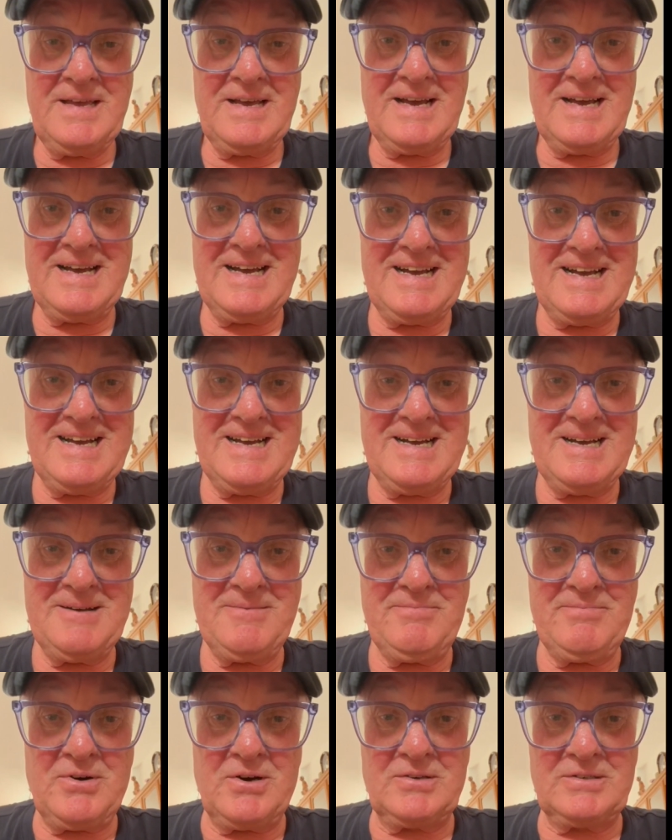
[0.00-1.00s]
uh,
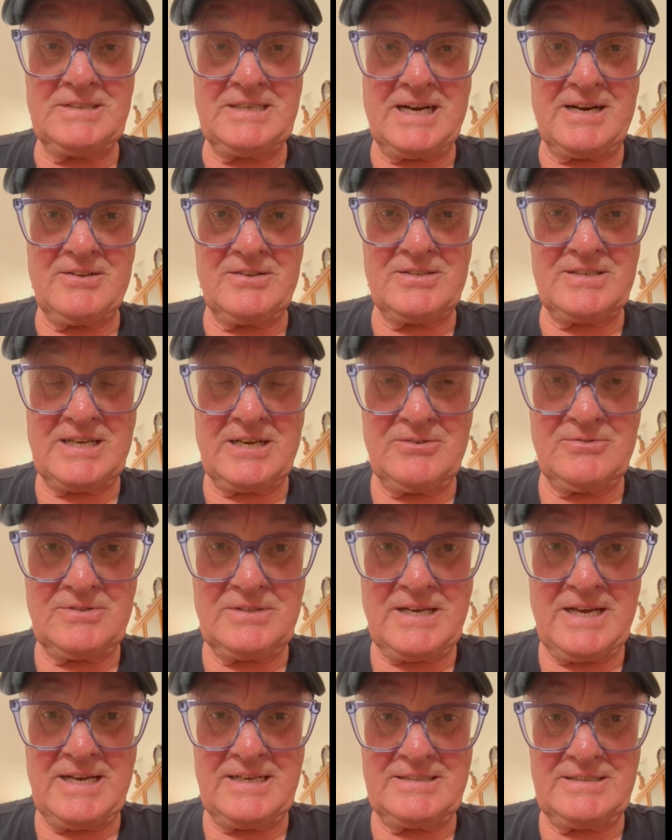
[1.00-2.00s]
but Gareth
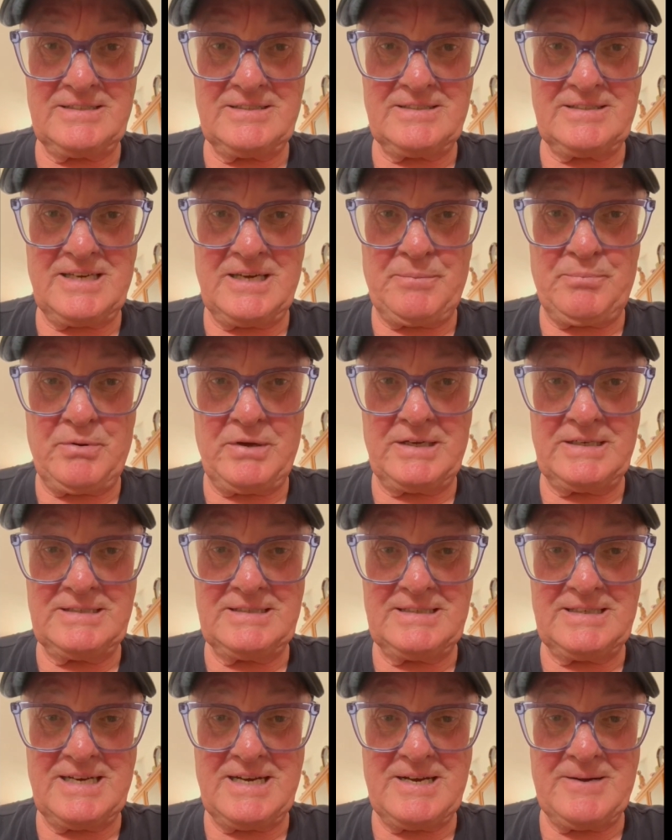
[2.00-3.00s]
Southgate is
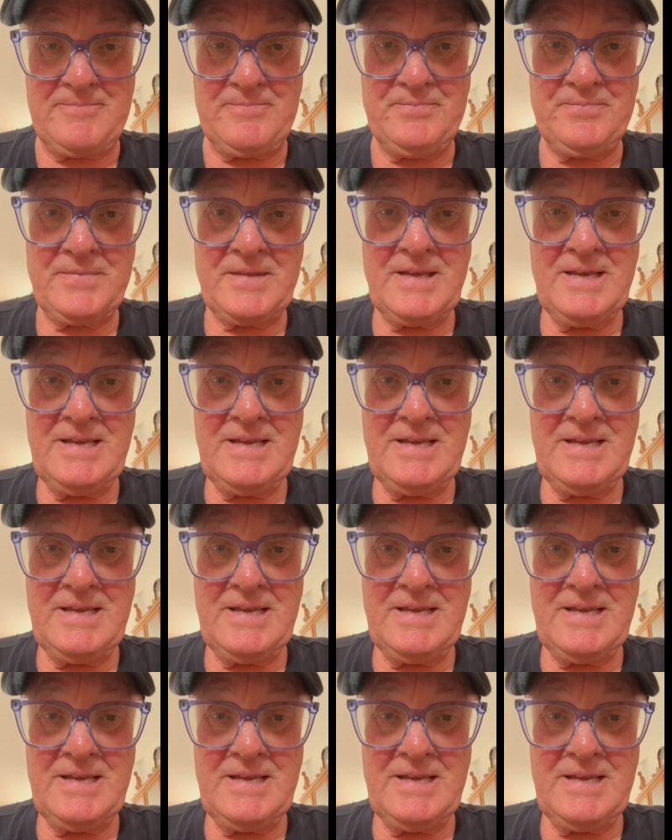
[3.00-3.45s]
keeping um,